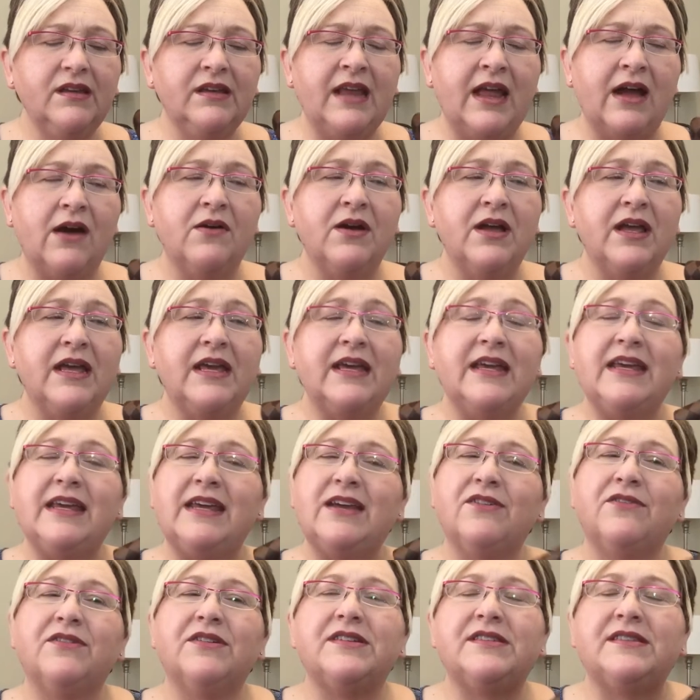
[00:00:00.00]
Now,
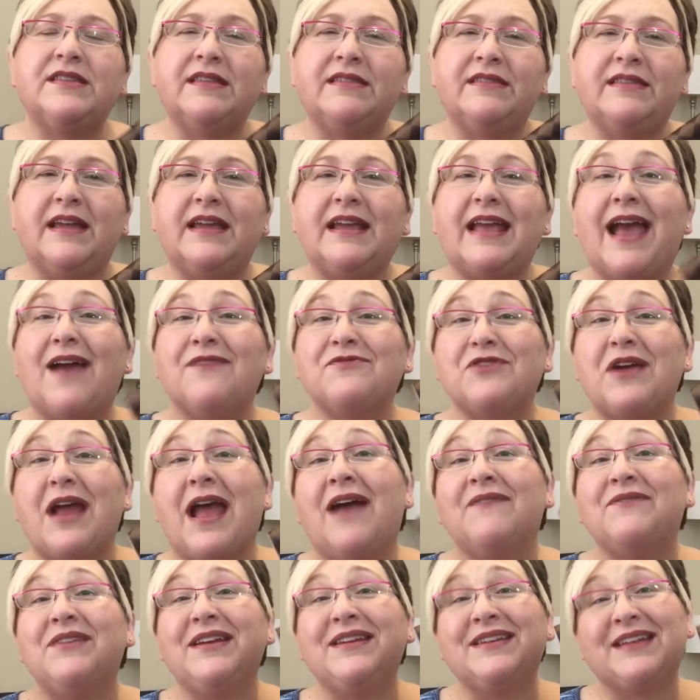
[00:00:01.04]
here's the thing after
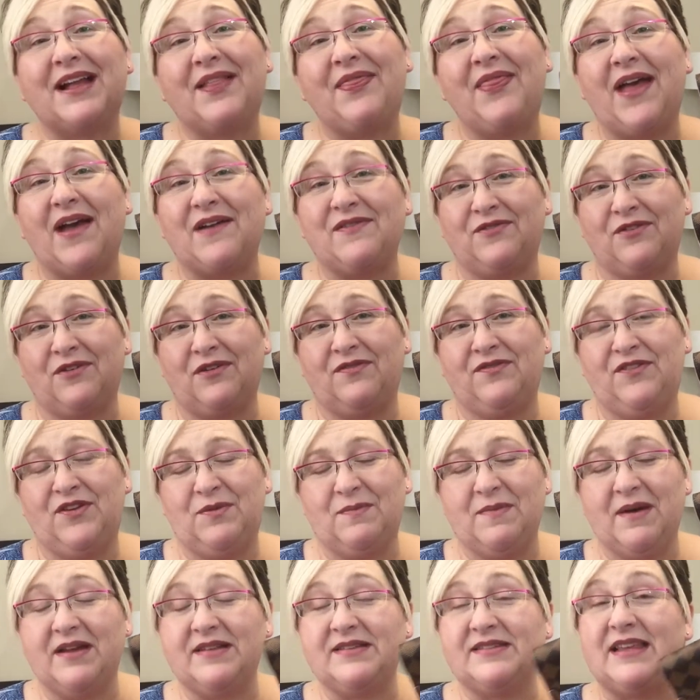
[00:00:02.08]
having done that for a few
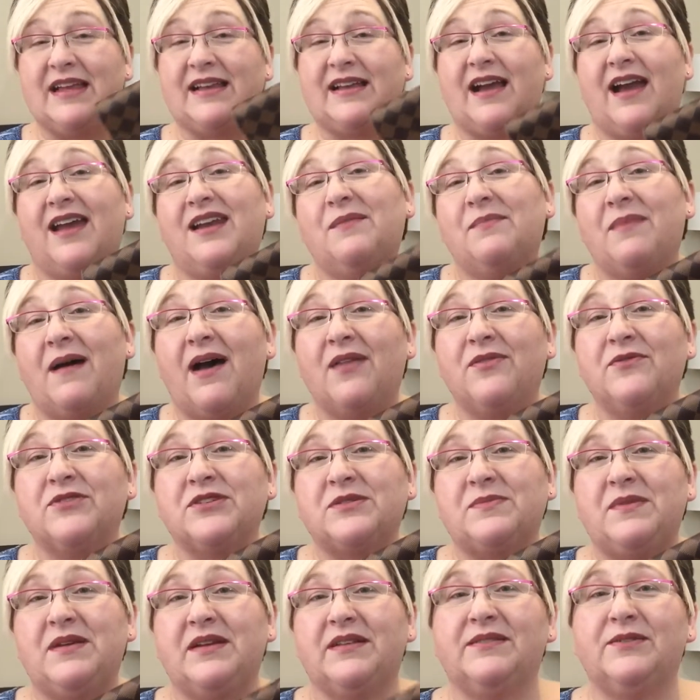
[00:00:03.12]
months that kind of
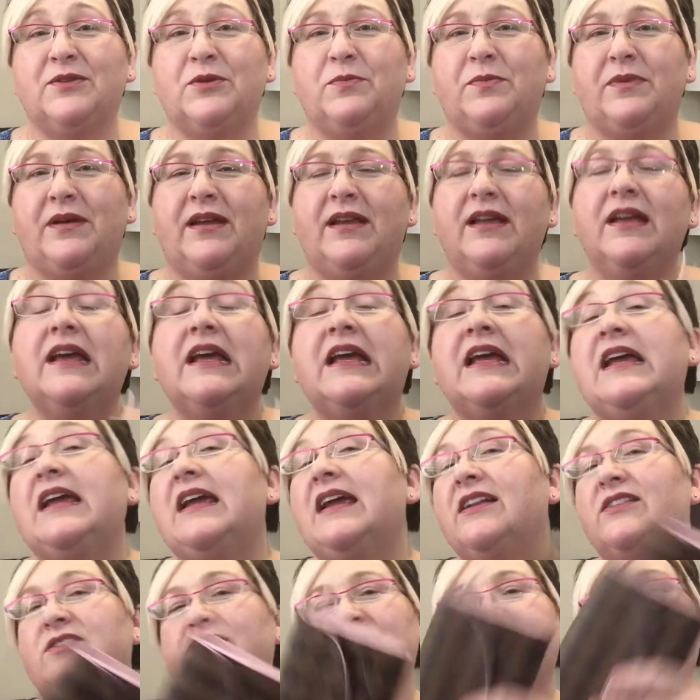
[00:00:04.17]
bothers me a little bit.
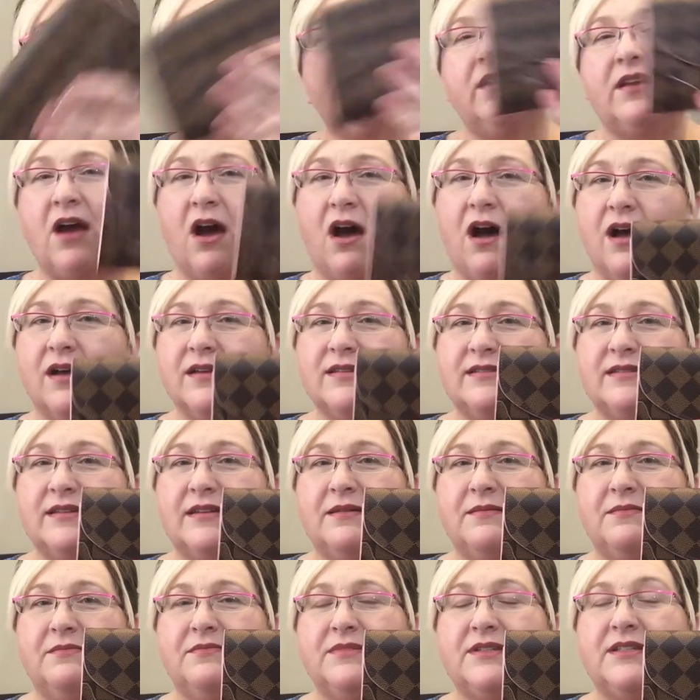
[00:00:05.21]
It's really
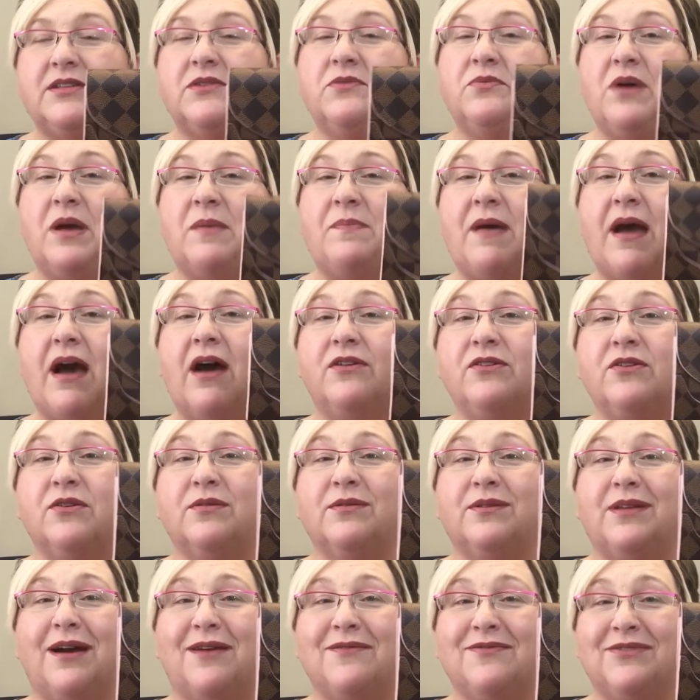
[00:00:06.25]
awesome to whip out
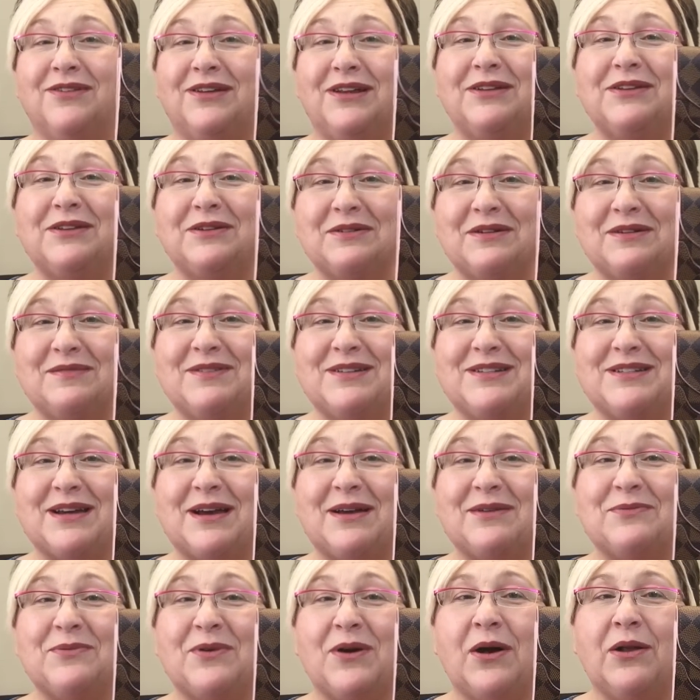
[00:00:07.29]
your lovely Louis
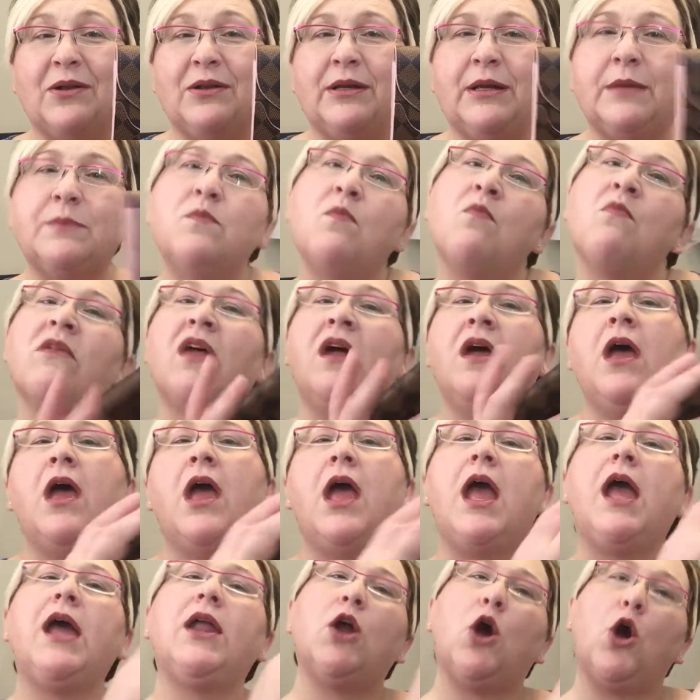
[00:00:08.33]
Vuitton wallet
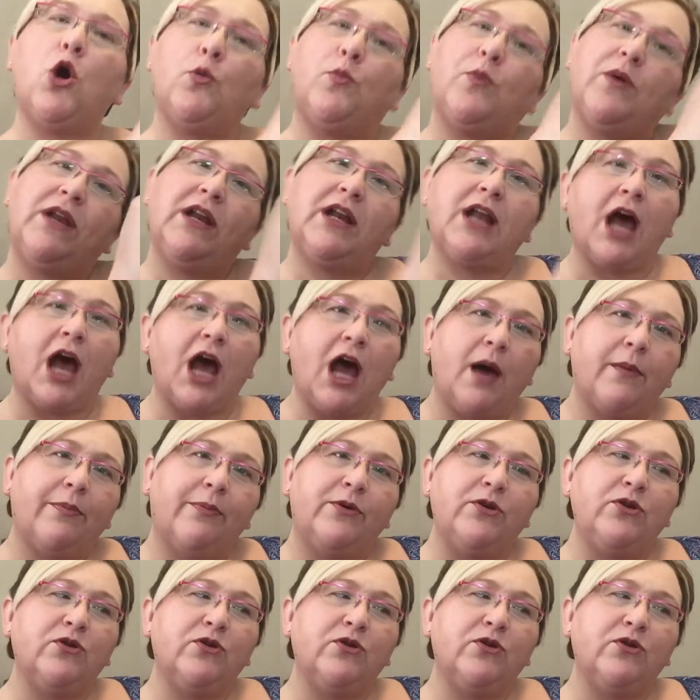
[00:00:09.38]
and open it up